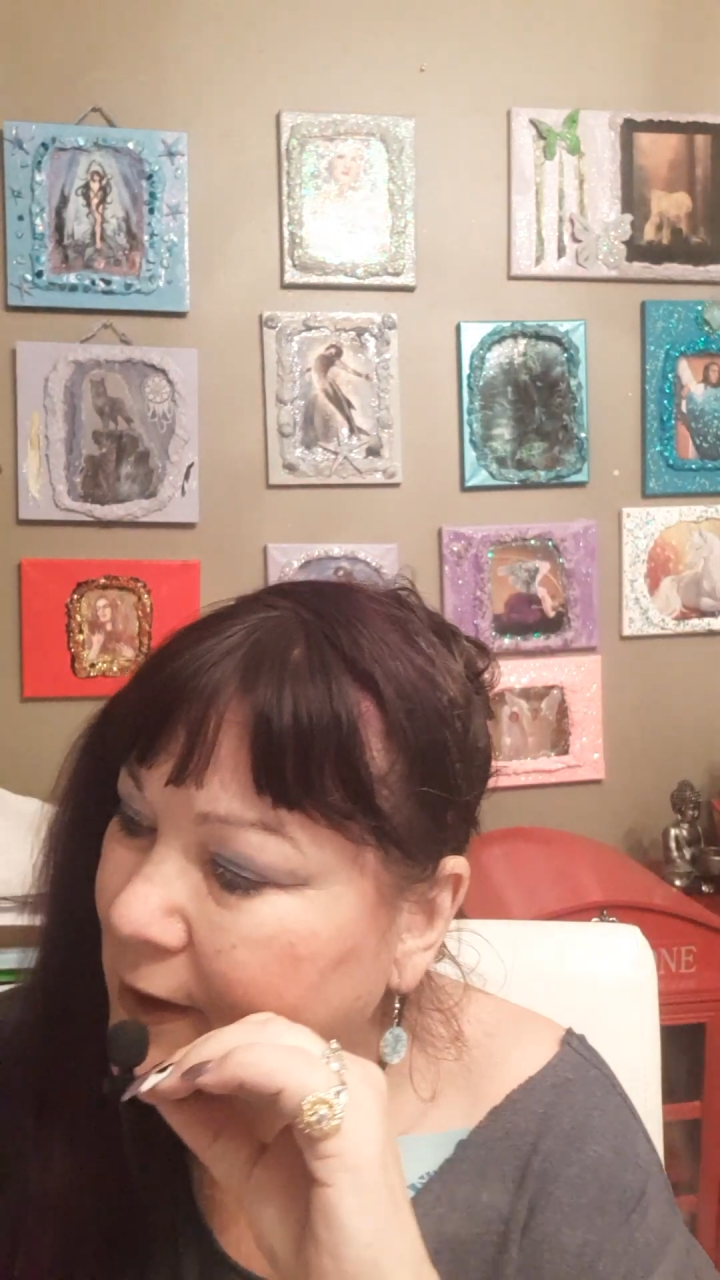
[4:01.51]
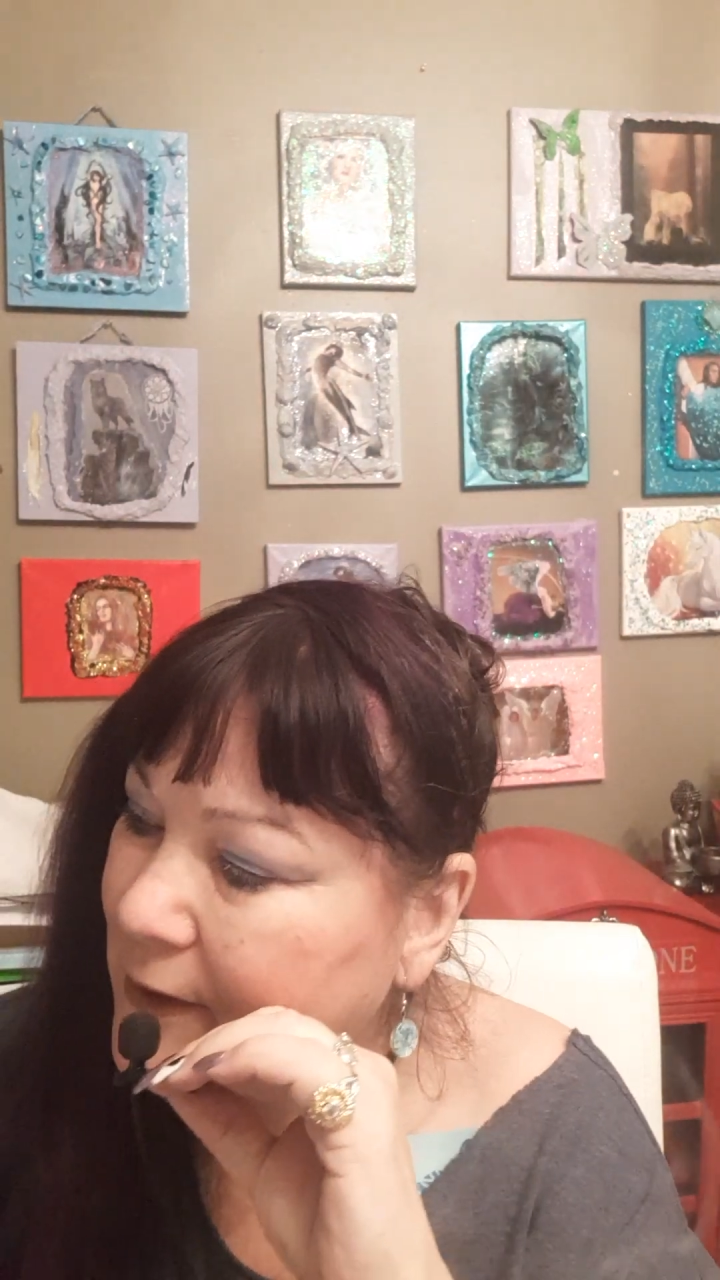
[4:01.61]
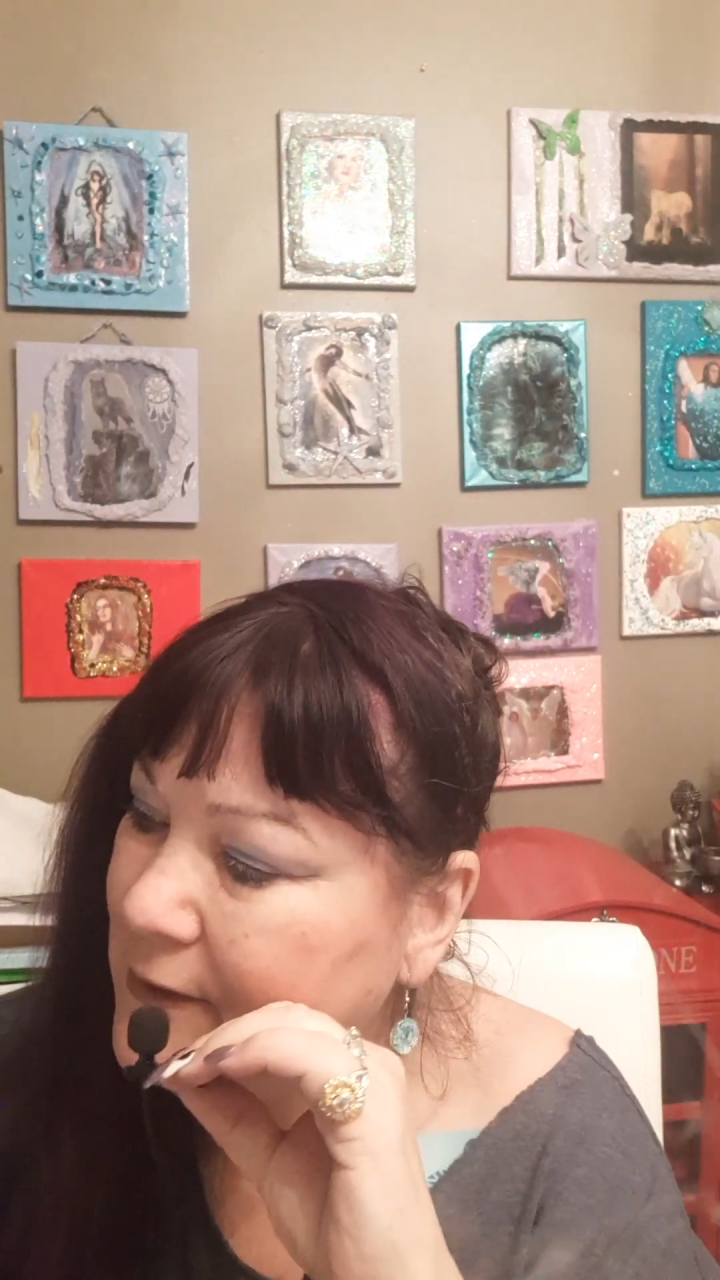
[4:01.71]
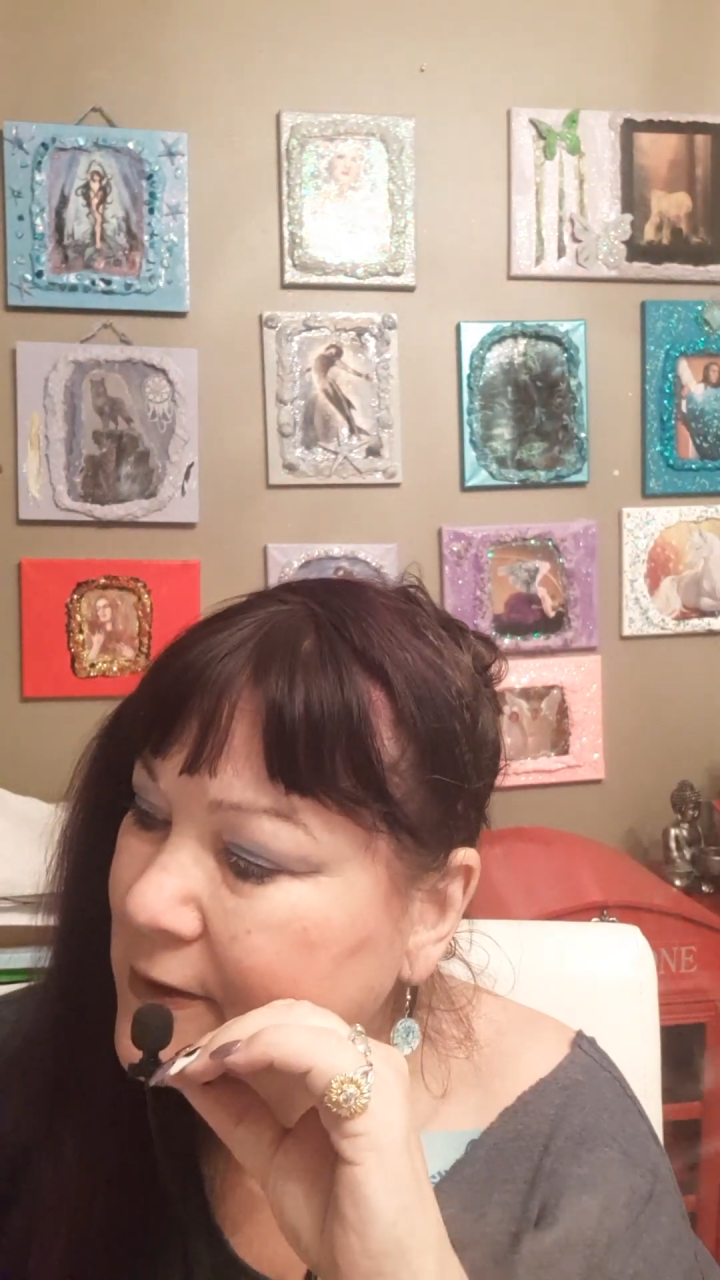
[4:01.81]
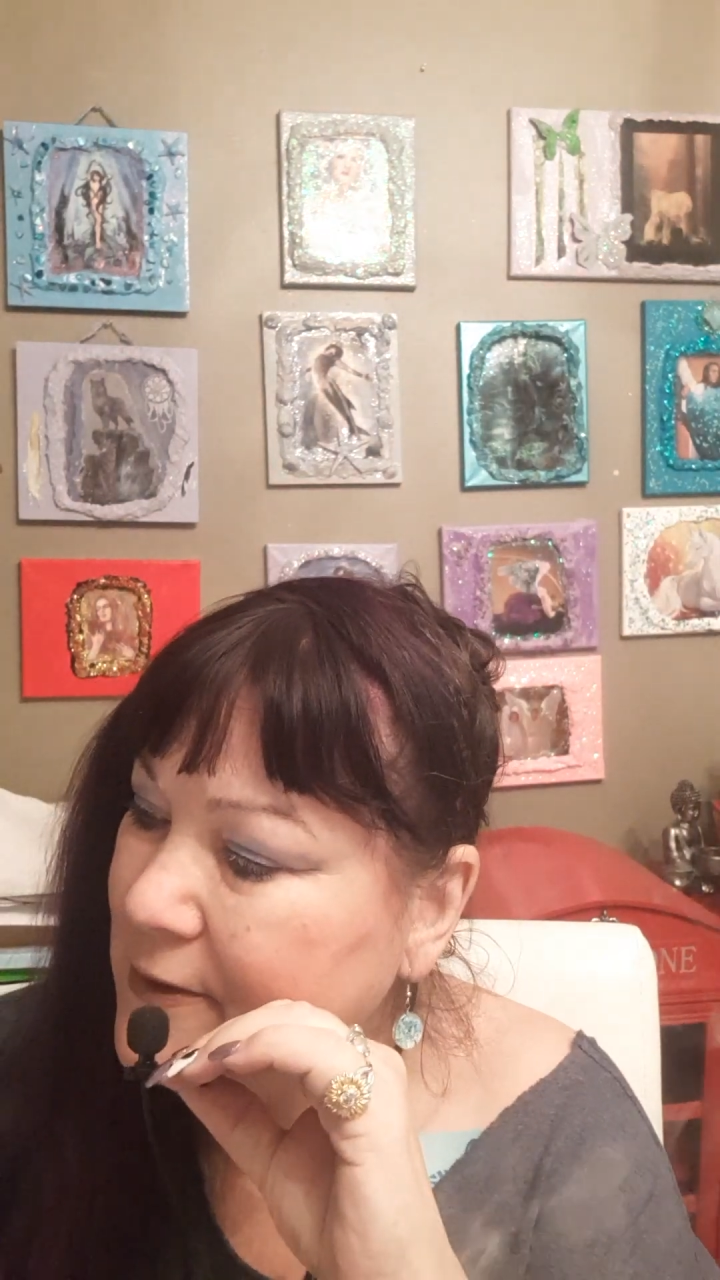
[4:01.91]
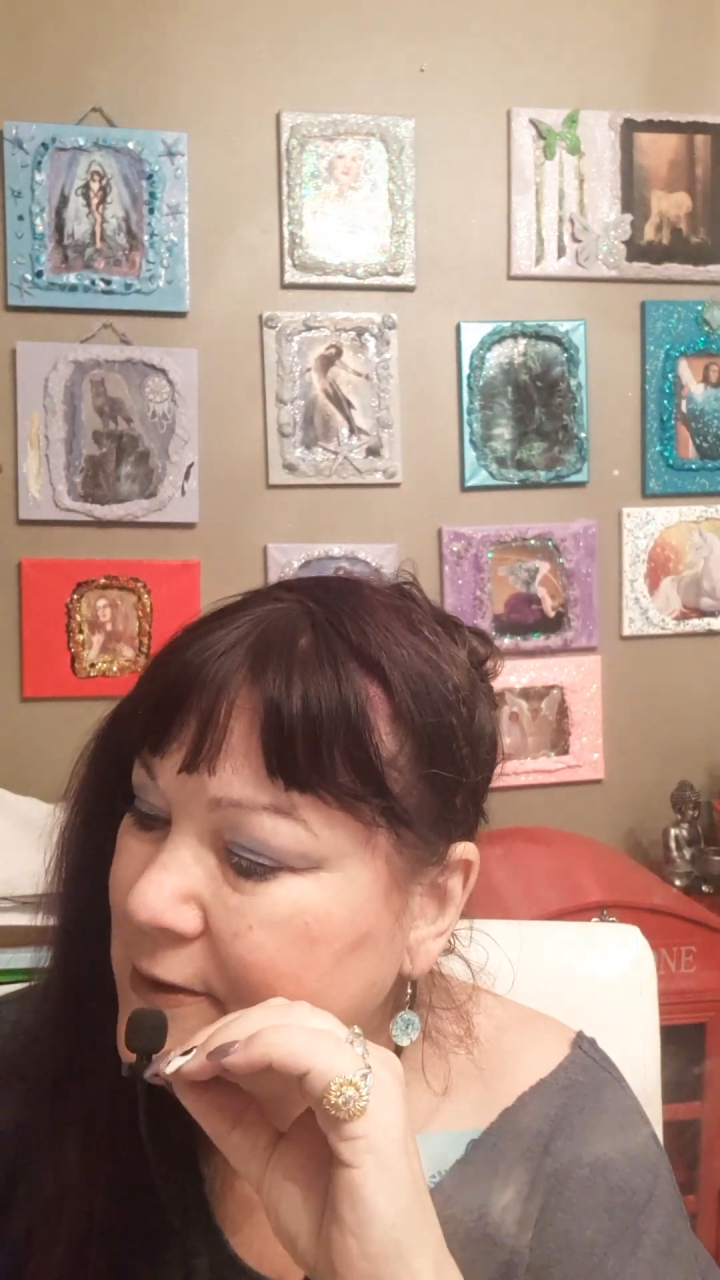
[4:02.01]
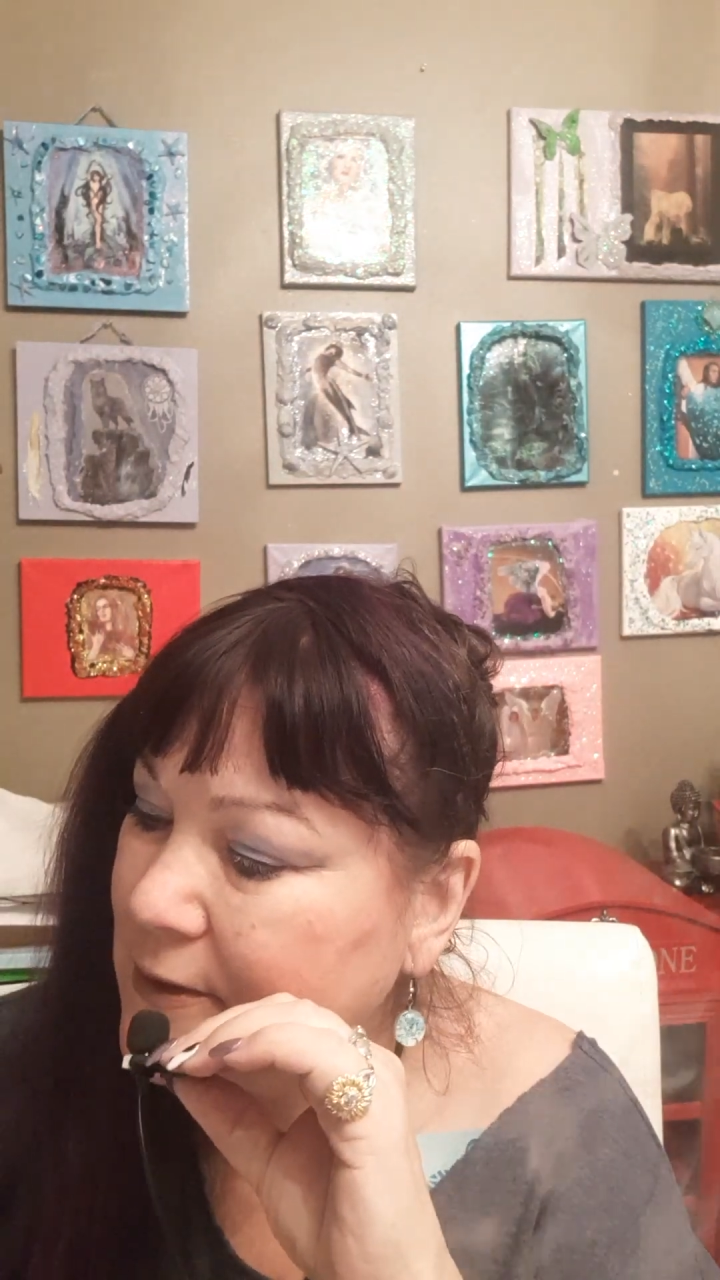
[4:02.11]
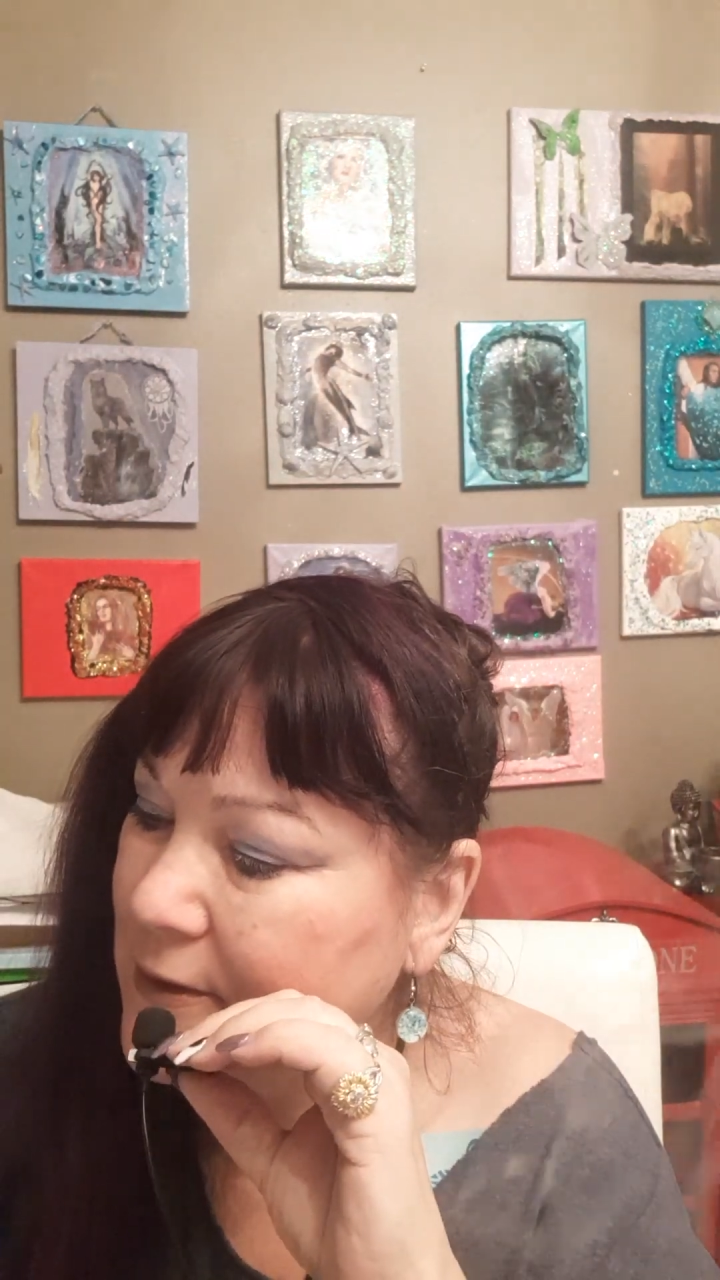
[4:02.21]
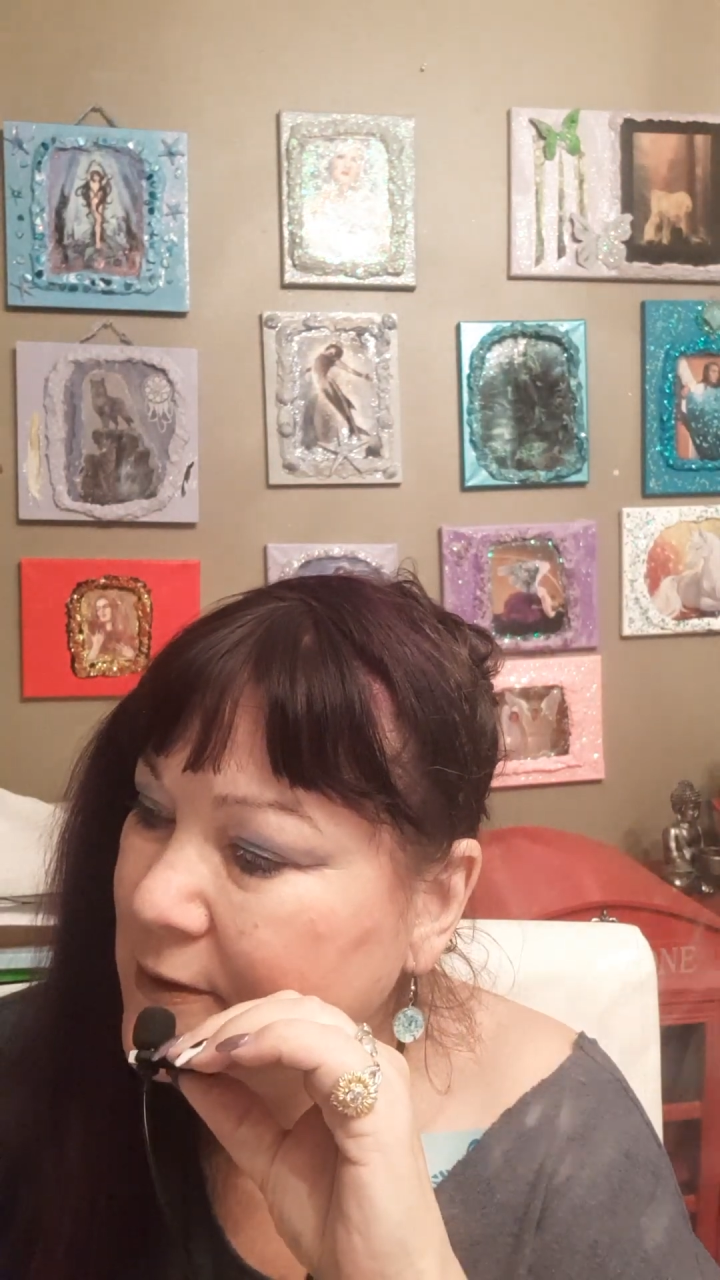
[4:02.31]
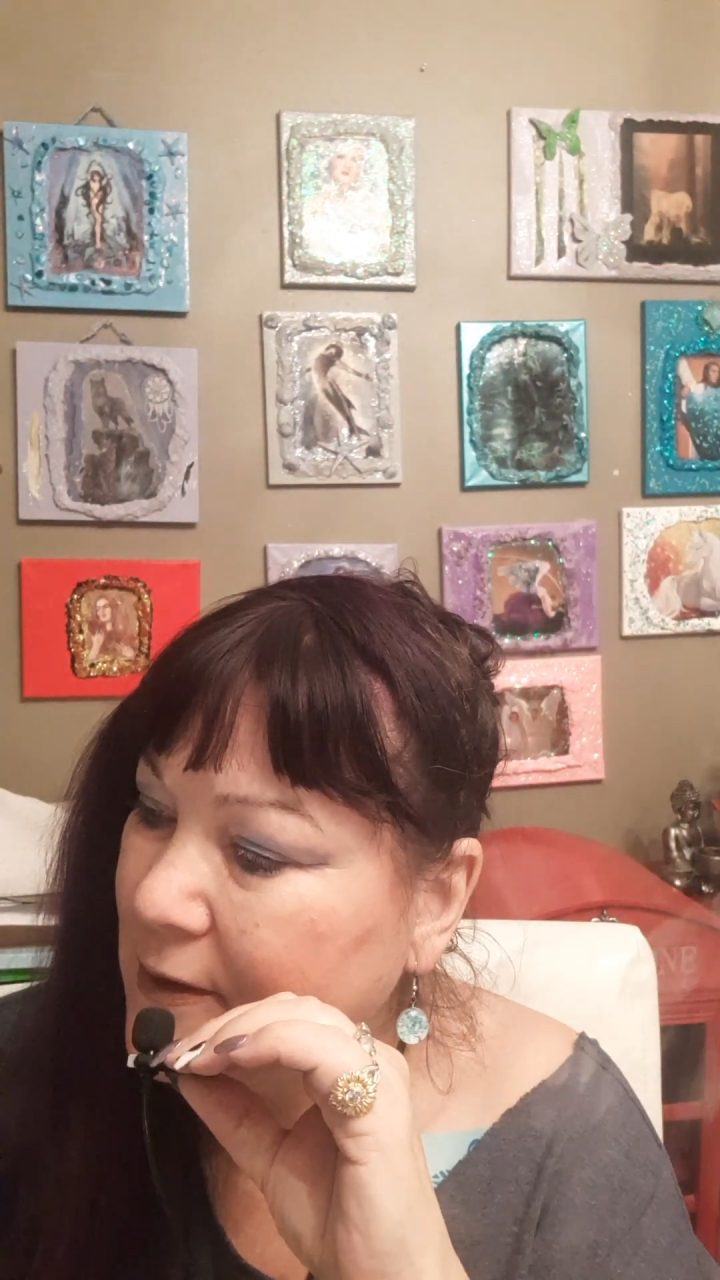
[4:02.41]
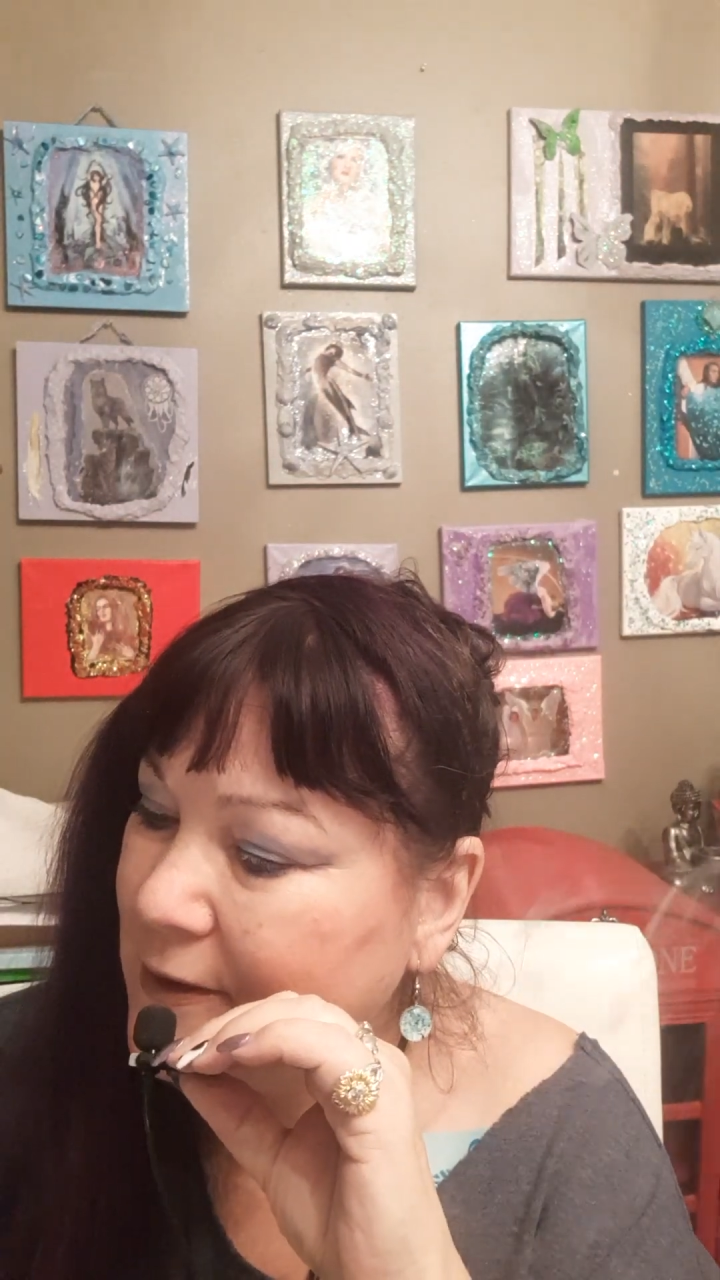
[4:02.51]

and DC